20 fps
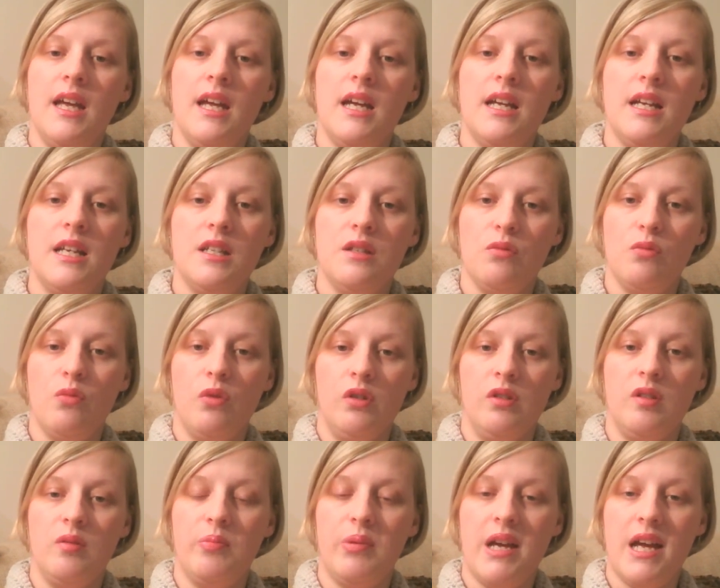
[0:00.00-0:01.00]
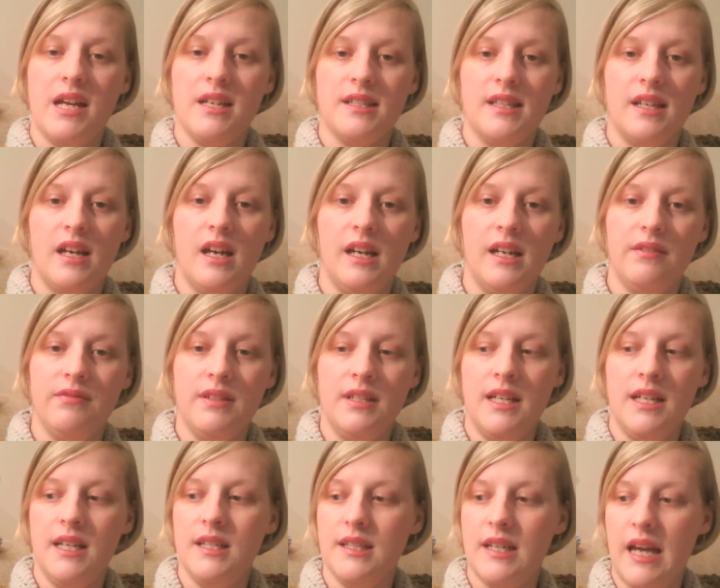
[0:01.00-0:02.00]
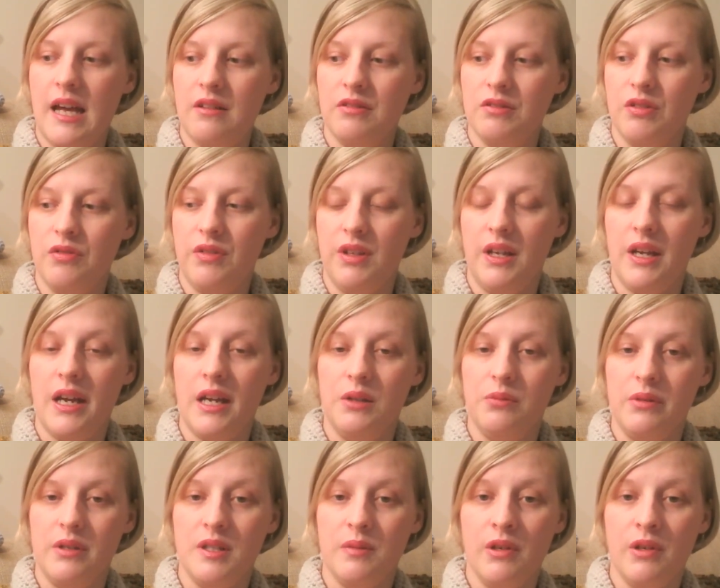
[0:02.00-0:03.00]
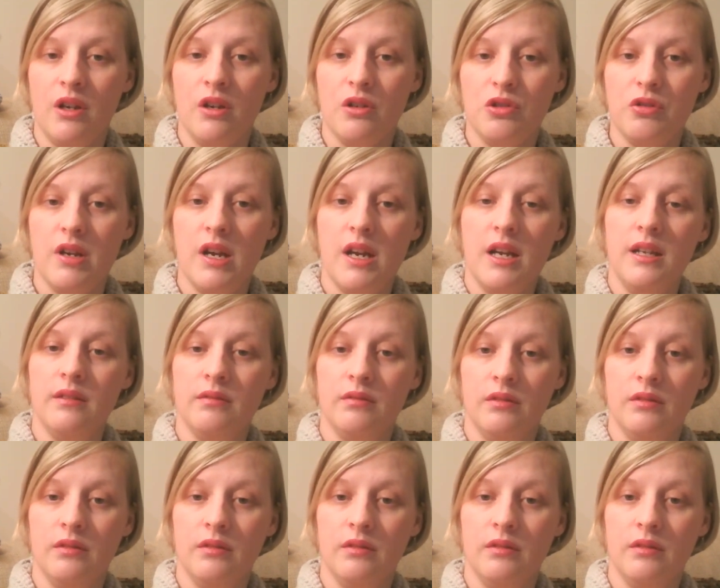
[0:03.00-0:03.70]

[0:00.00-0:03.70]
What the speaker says: is one of the bears that I have knit out of the Edwards Menagerie